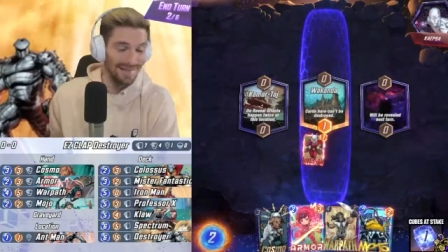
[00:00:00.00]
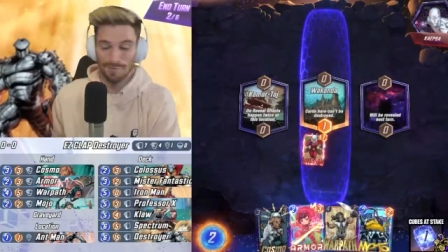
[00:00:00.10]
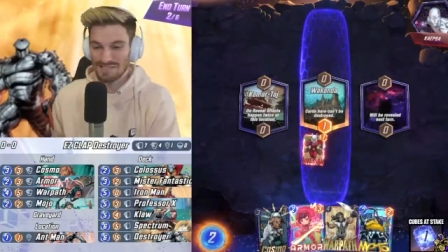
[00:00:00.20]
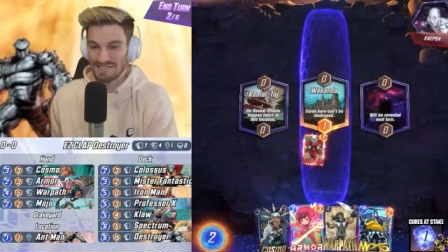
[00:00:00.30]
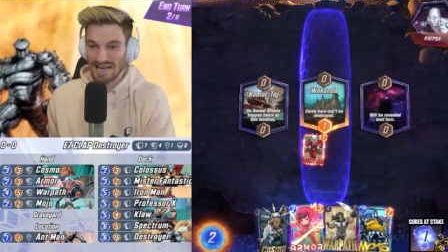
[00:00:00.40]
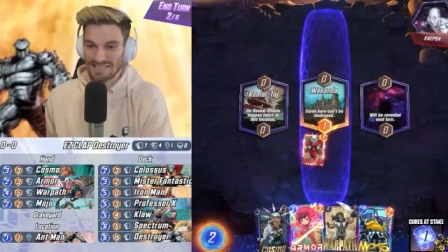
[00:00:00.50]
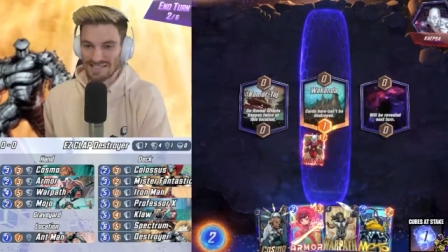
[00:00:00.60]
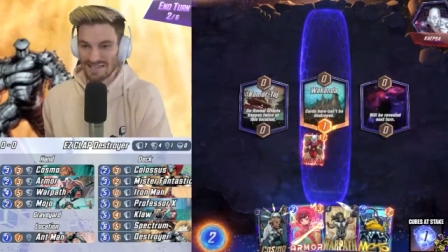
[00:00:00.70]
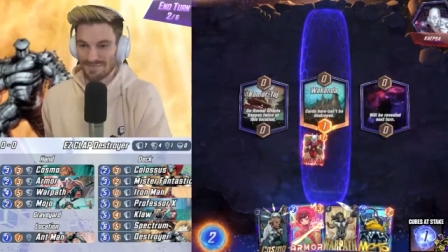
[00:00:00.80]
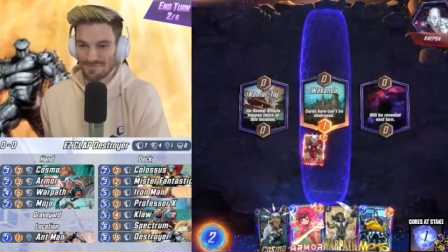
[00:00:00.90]
that was
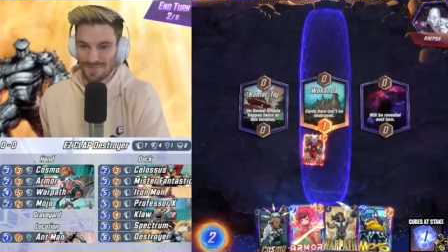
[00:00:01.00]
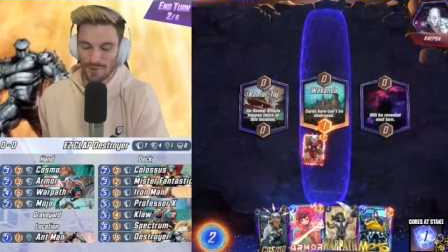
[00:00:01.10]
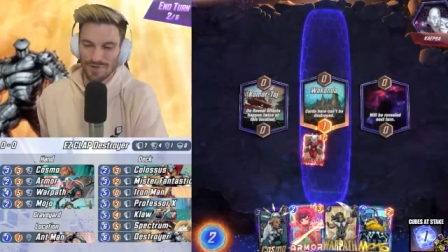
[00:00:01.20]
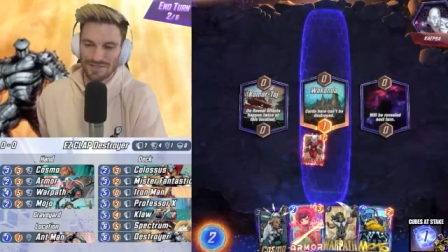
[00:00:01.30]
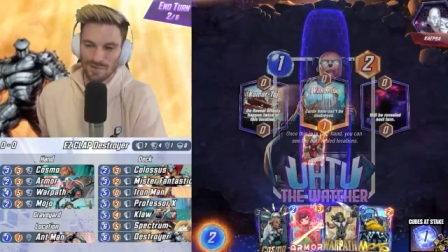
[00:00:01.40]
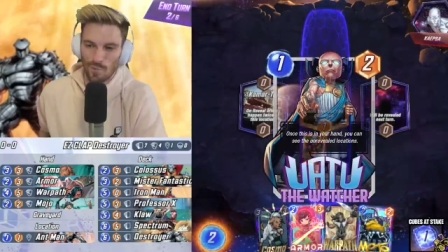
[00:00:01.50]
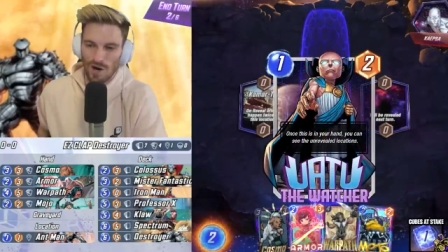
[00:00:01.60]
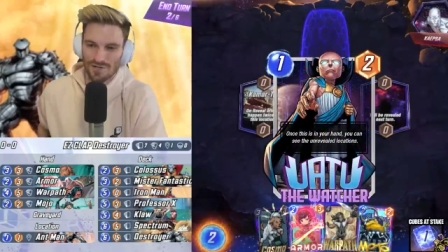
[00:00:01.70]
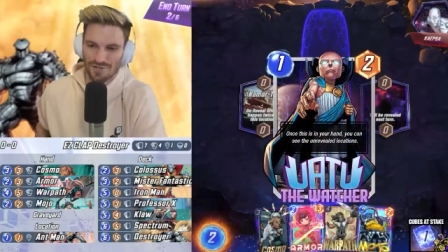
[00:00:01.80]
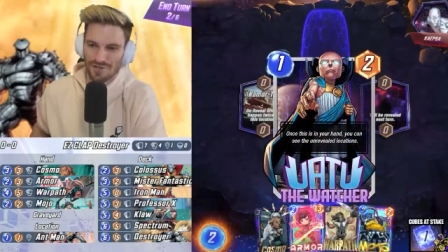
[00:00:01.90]
destined. Who needs a
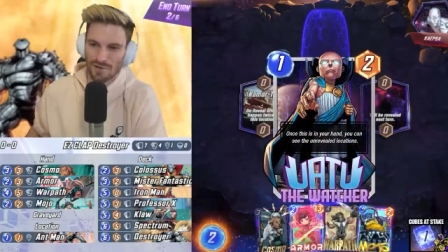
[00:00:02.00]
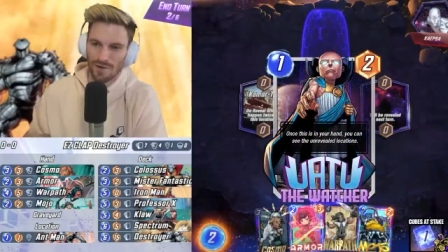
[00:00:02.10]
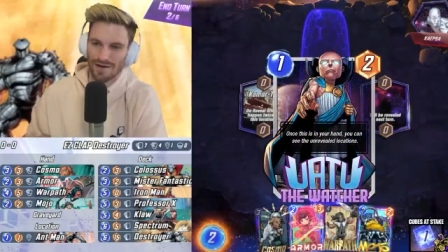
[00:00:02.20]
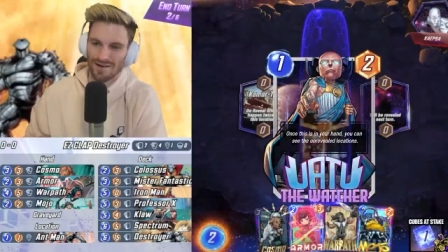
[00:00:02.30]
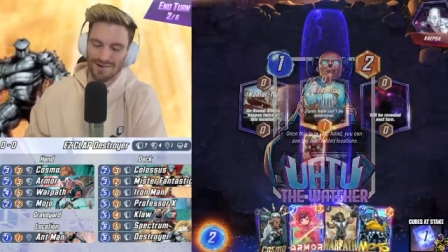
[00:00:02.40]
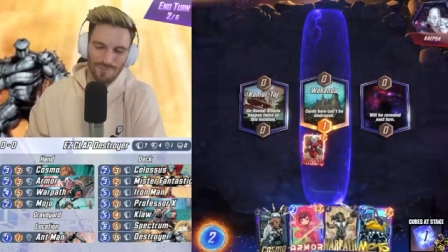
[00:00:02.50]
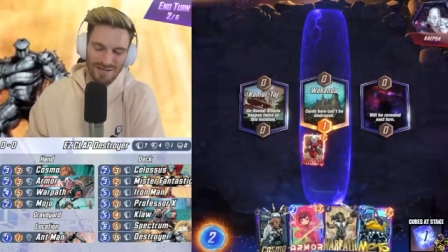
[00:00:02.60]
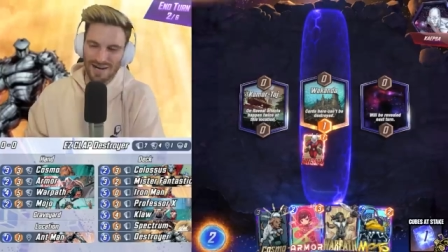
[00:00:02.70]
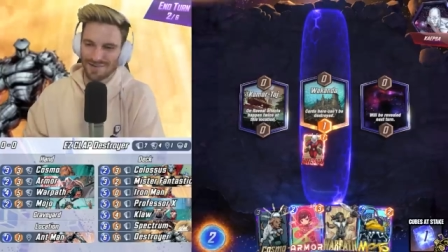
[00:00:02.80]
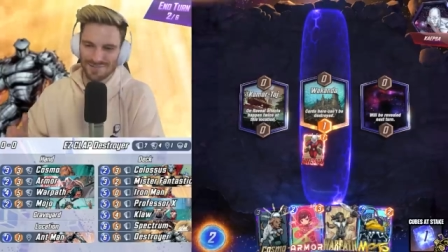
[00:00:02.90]
watcher anyway, huh? We
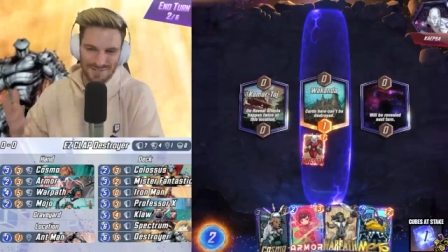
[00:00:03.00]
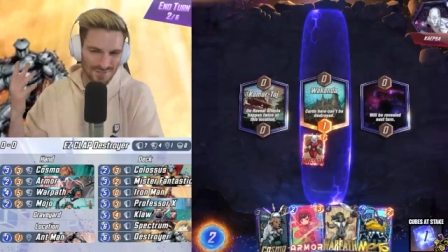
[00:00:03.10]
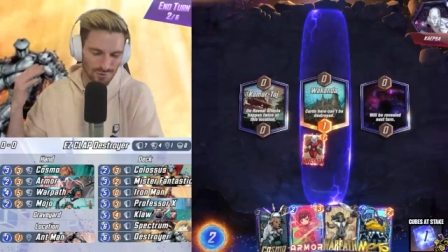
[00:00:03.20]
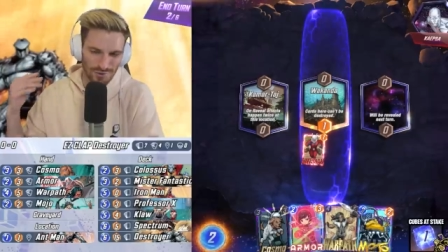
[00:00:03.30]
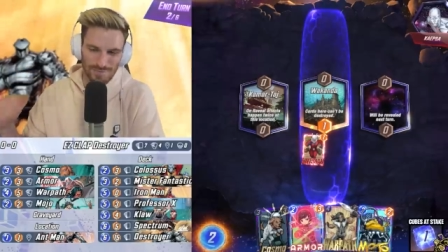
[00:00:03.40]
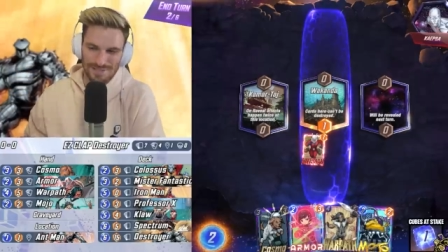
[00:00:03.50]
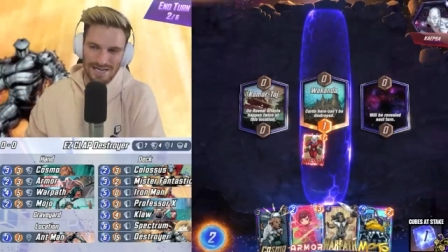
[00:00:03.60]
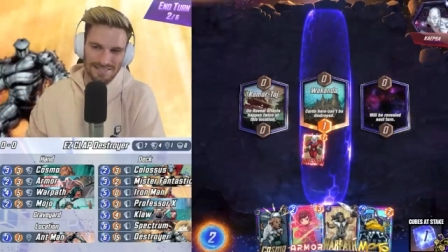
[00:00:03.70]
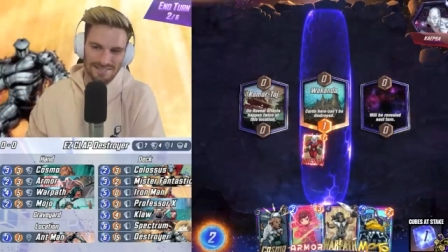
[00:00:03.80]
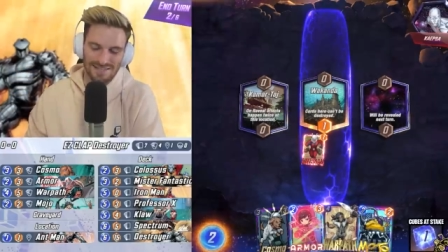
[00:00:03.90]
got our destroy
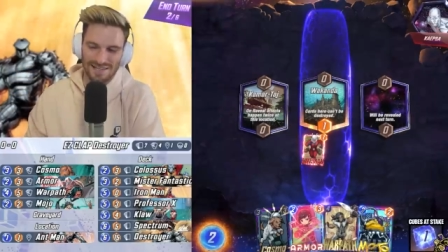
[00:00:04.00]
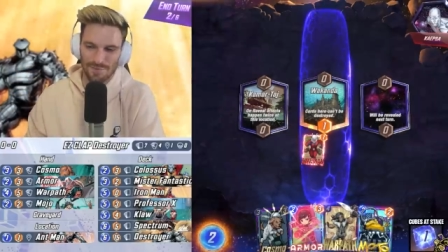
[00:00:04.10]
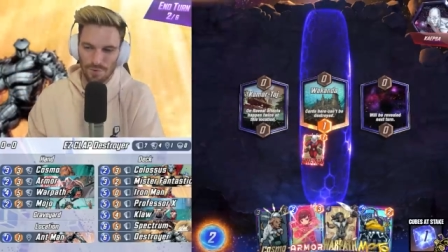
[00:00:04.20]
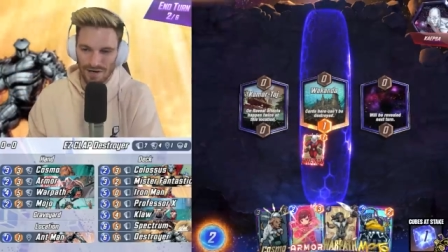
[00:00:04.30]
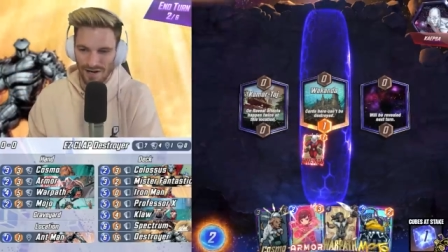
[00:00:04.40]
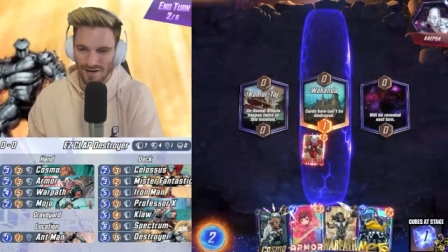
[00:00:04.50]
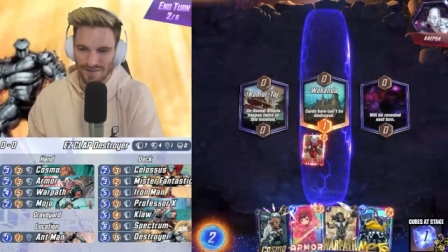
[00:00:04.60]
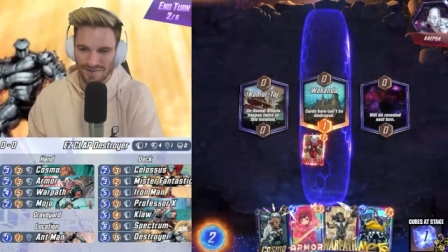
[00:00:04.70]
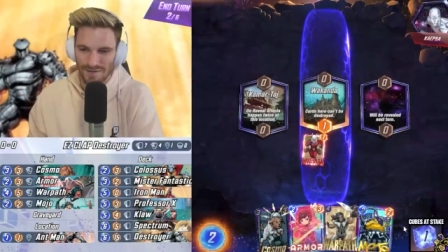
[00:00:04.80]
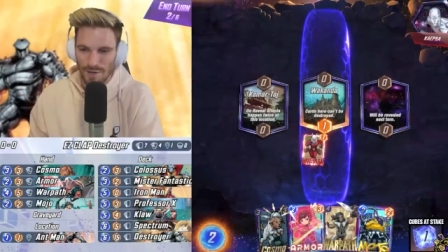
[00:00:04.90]
protected lane in
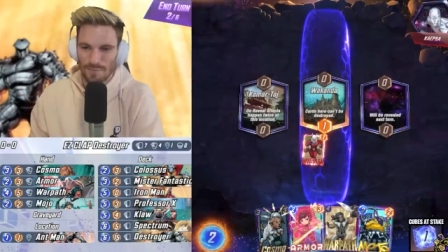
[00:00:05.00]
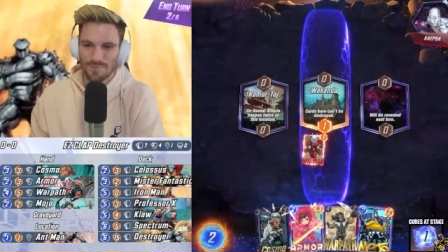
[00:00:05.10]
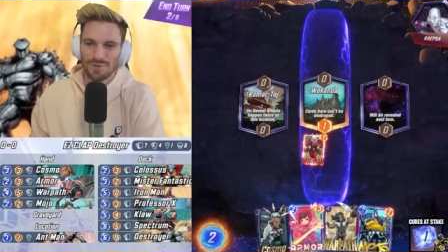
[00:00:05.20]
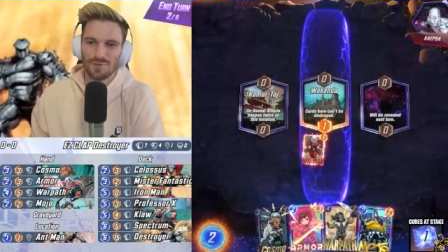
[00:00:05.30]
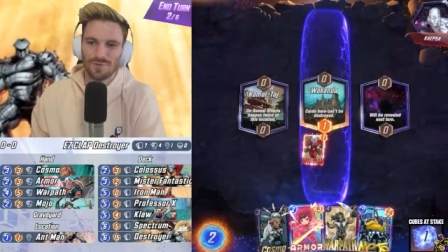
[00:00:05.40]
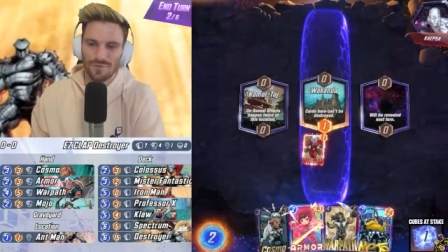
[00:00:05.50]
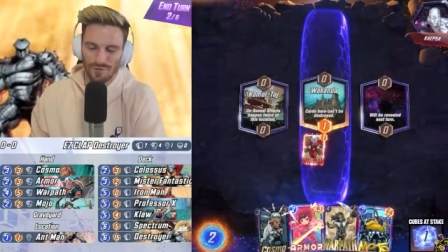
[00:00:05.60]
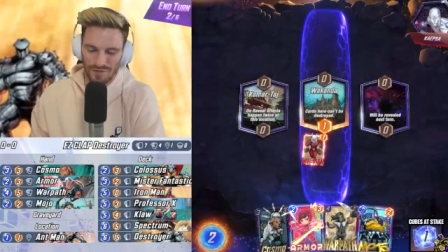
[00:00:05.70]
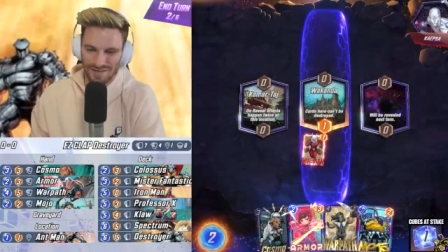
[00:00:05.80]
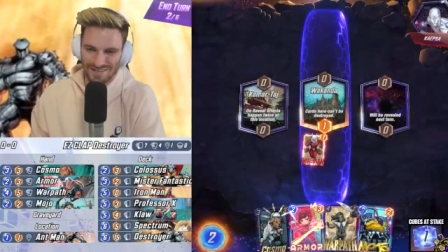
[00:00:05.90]
Wakanda. Beautiful
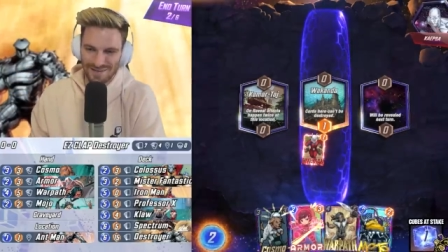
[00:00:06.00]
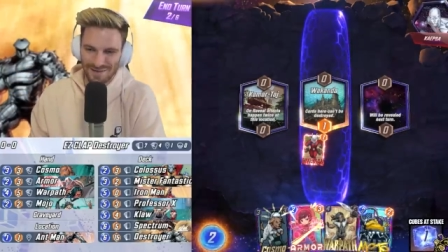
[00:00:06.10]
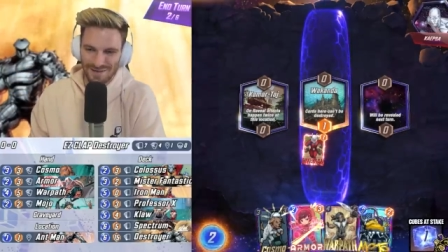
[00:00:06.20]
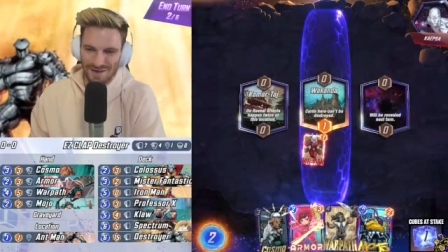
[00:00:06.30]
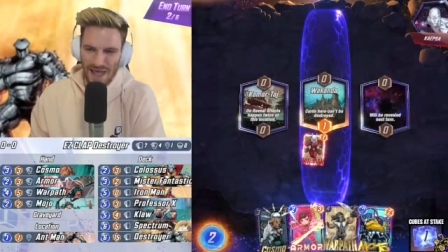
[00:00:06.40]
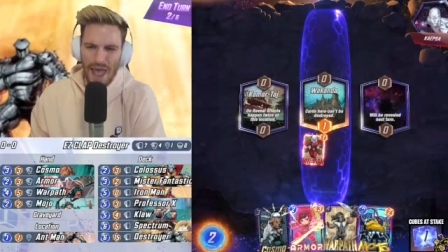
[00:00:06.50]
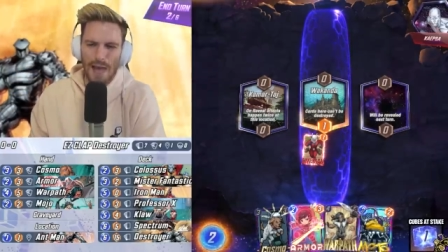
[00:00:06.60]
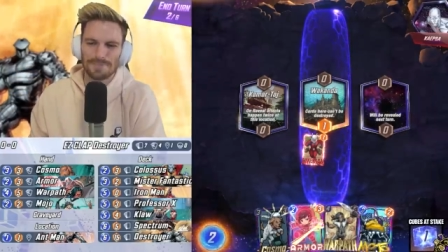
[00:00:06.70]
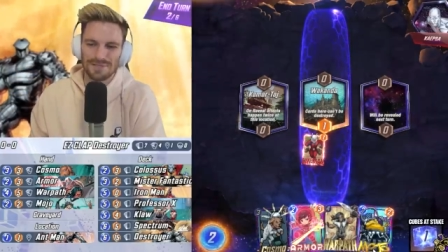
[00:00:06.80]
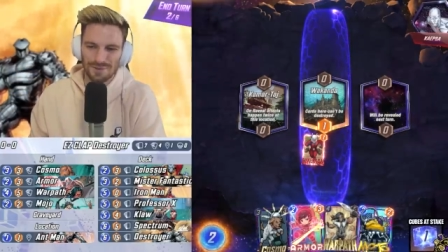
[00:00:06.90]
thing.
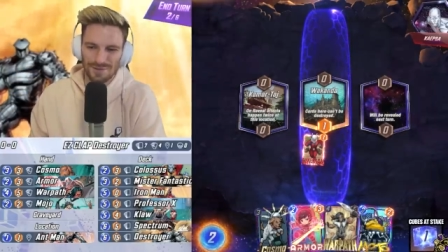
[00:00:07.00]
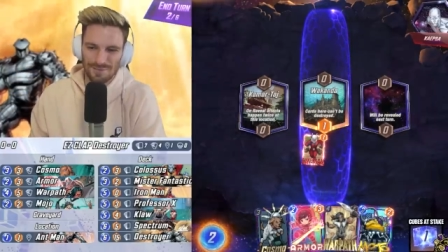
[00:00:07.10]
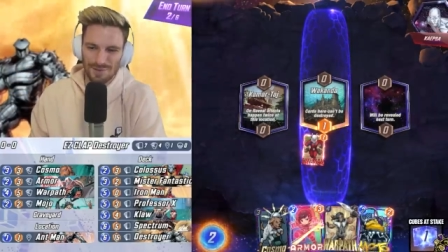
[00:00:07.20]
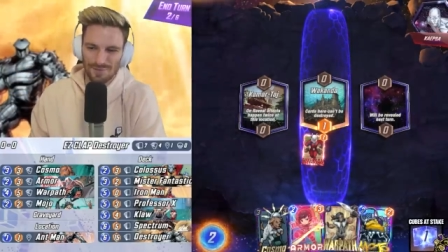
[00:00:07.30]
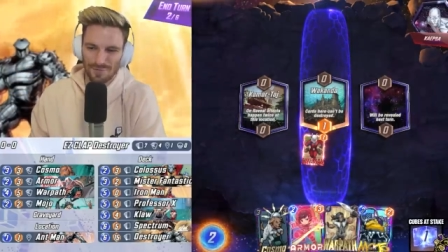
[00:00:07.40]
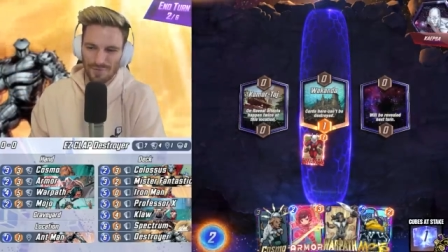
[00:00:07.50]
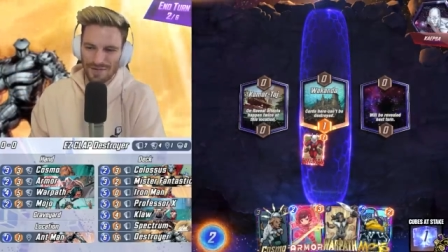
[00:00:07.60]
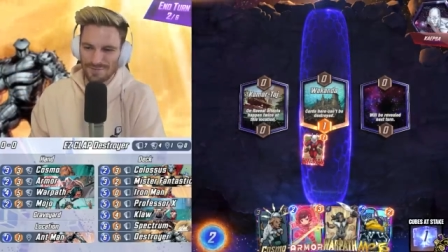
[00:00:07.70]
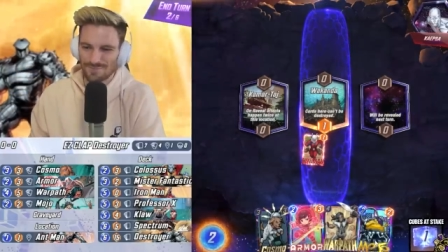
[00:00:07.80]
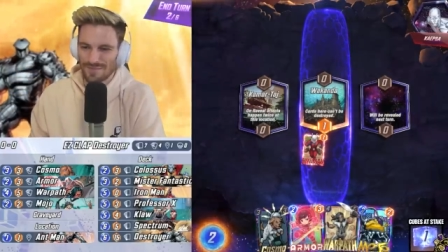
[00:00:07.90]
Absolutely beautiful thing.